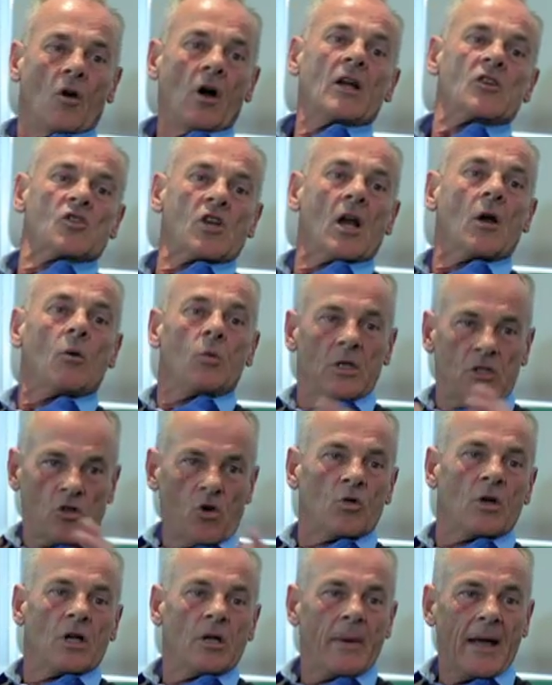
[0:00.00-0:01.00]
Right, so we're
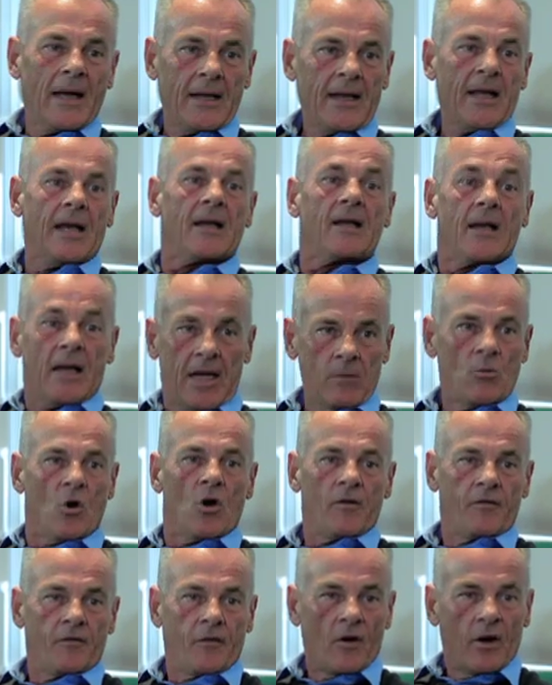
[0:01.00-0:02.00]
talking about now that
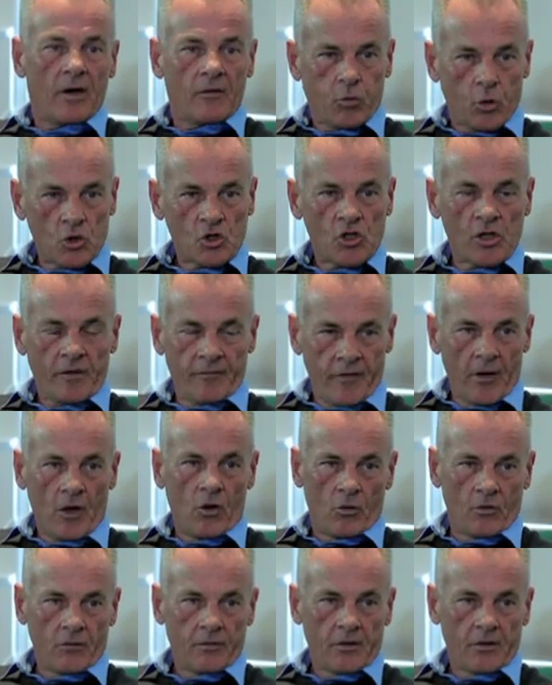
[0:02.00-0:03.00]
MI5 was involved.